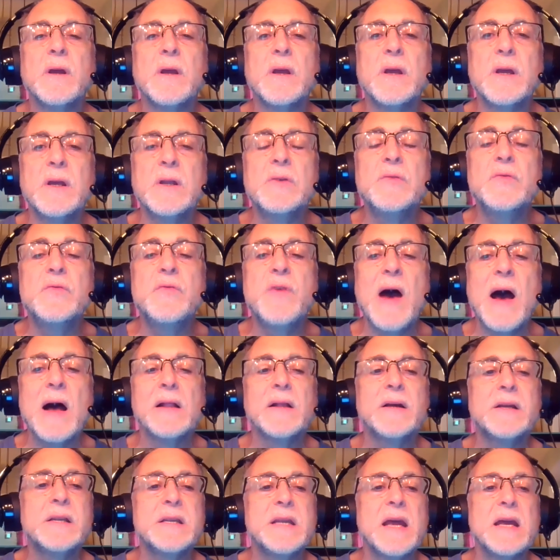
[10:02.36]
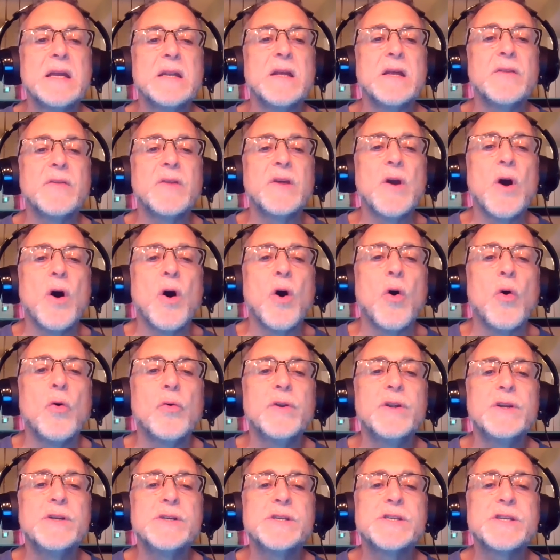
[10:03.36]
invalidating the
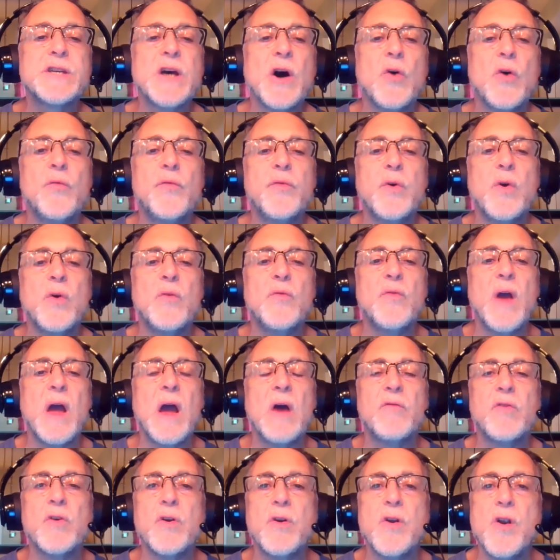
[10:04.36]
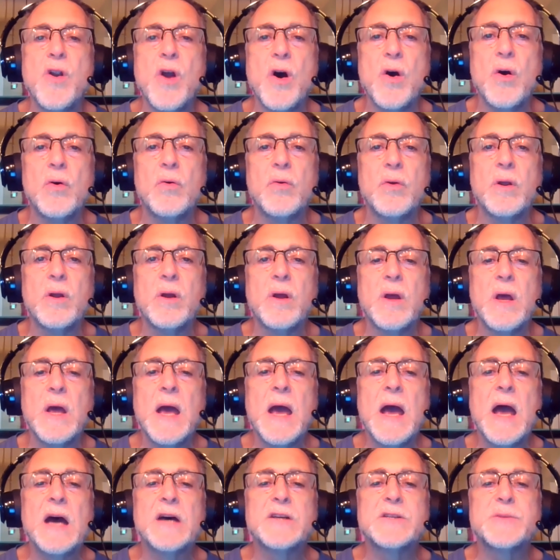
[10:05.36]
only self you have ever known,
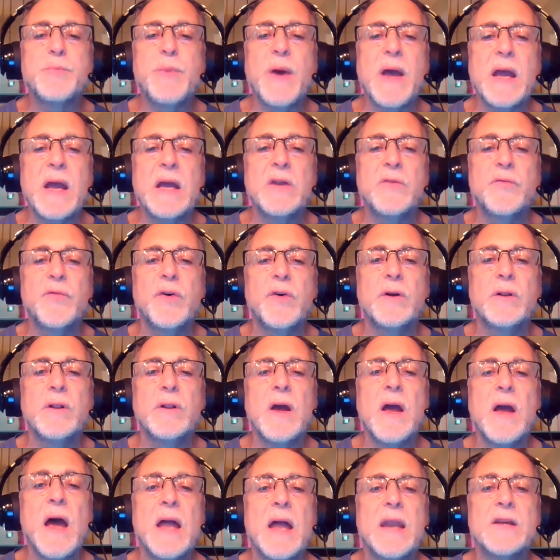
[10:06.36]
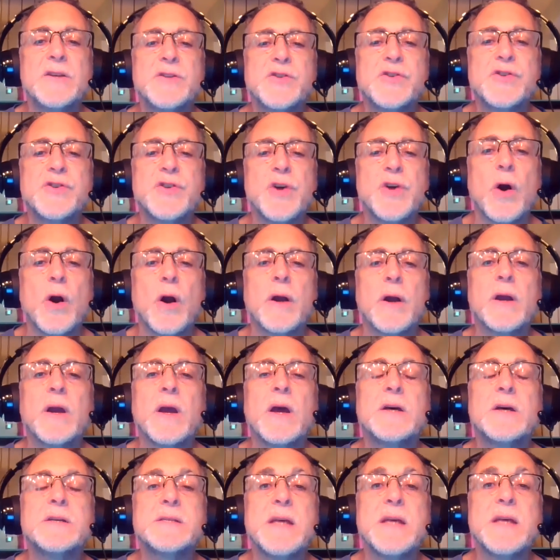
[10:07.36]
as painful and as dark
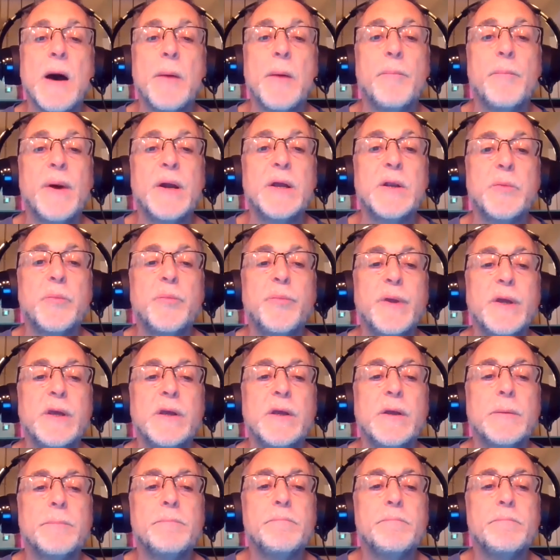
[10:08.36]
as that might be.